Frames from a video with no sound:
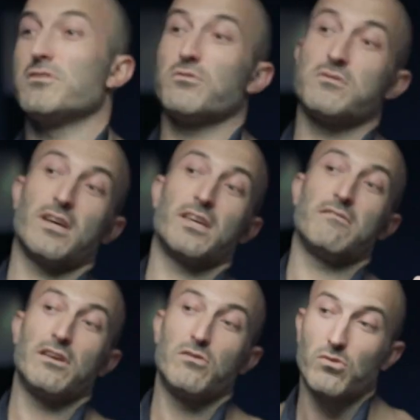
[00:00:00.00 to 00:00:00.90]
So they are
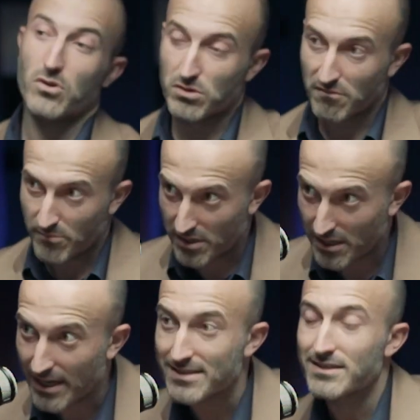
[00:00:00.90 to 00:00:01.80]
giving you a lot of money
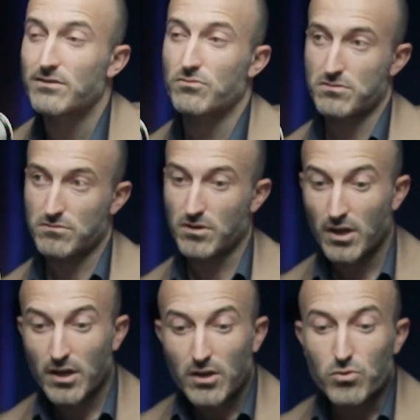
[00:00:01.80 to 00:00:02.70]
and they trust.
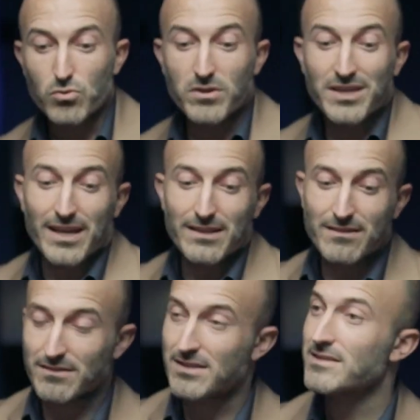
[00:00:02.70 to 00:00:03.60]
You
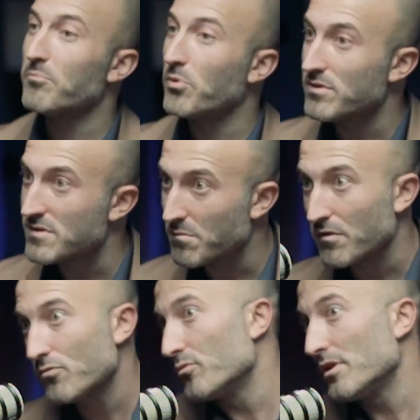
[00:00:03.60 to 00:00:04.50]
can't disappoint them.
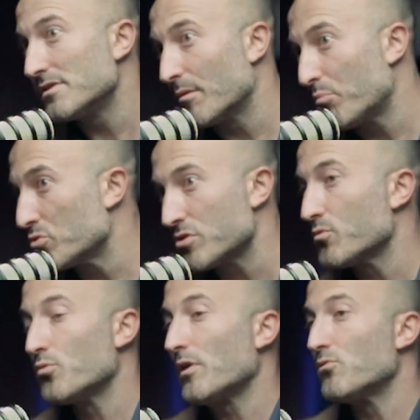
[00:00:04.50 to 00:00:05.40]
If you will disappoint them,
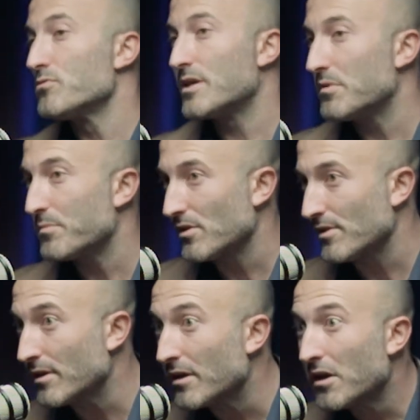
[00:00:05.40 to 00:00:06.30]
you will lose them
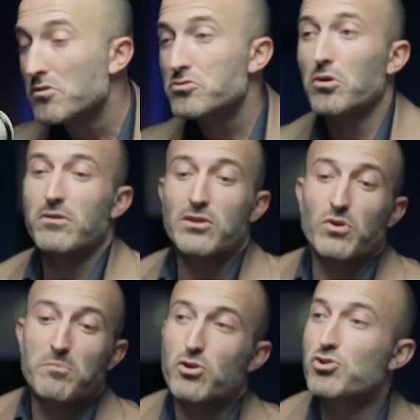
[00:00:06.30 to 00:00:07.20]
immediately. So it
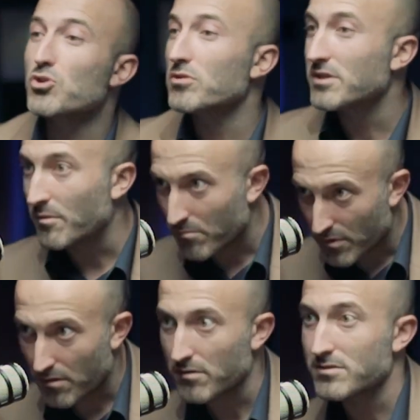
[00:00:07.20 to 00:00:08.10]
will be a short-term
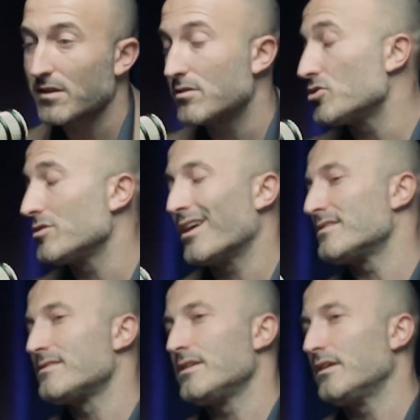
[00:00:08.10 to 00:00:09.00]
strategy. I
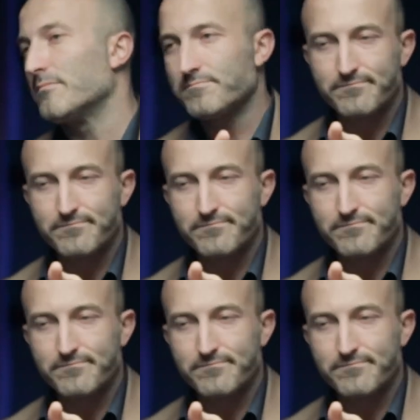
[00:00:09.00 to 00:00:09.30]
see